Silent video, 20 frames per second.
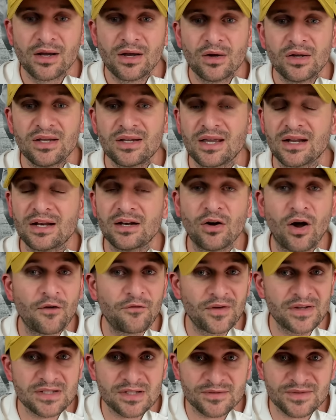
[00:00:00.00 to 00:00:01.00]
You get an
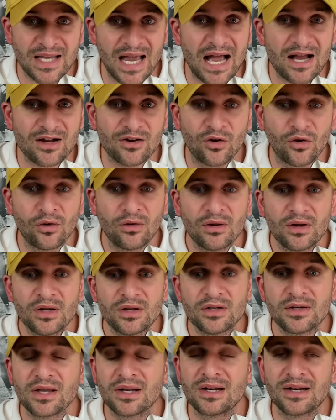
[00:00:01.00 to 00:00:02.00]
offensive tackle,
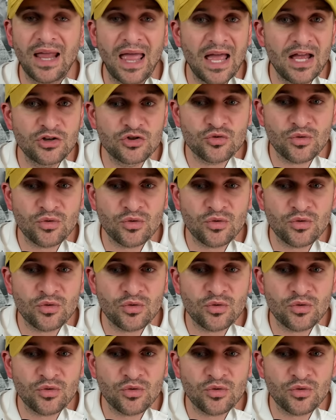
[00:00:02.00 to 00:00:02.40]
you get an edge